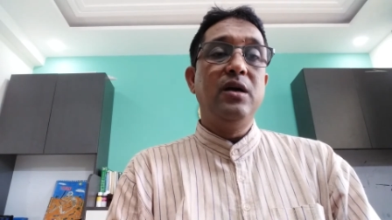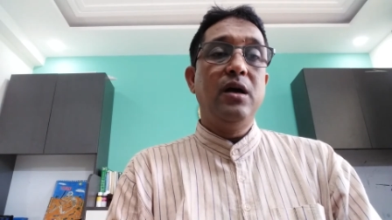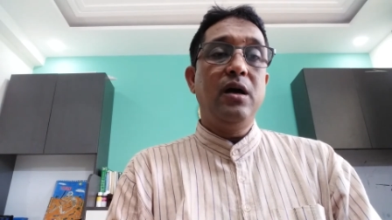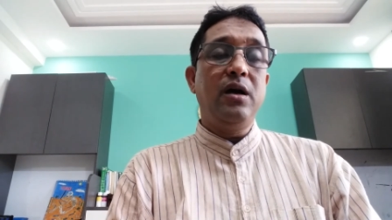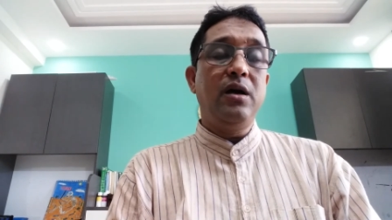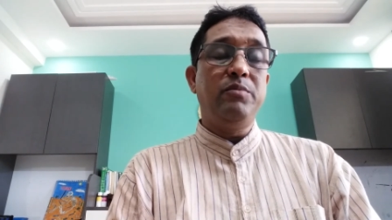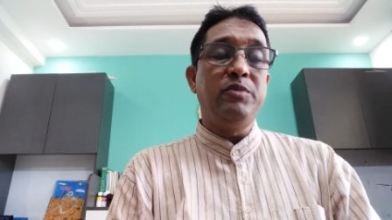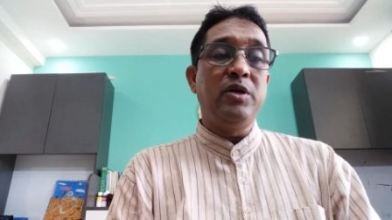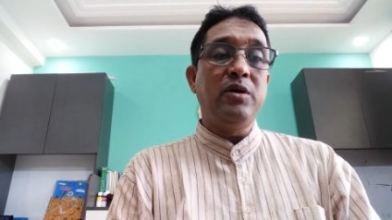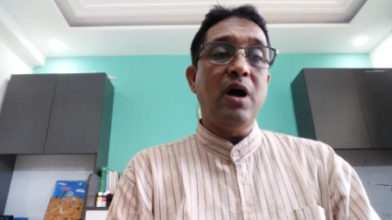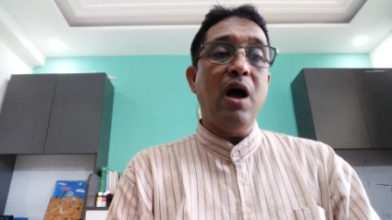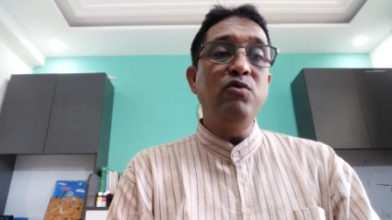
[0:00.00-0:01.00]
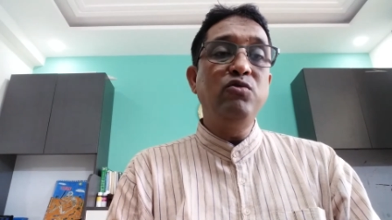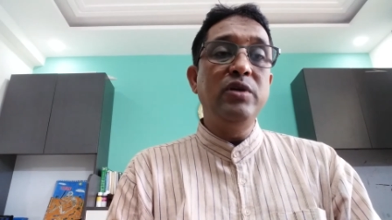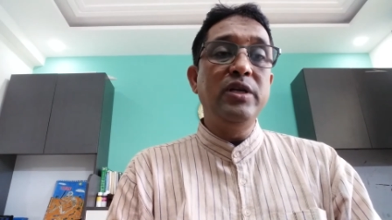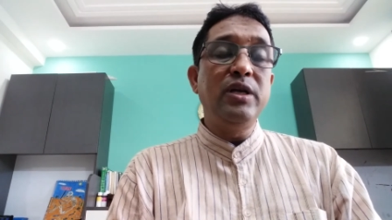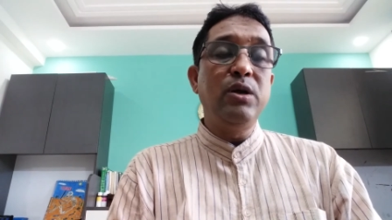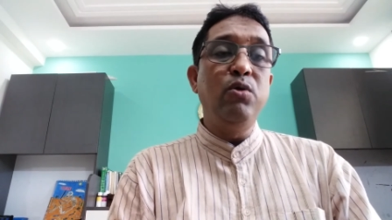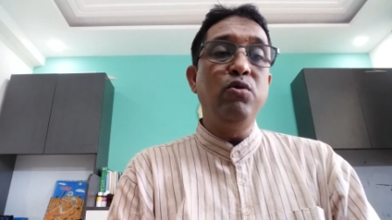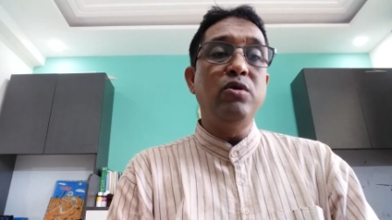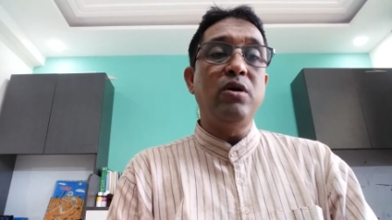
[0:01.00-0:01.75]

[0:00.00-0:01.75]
how to include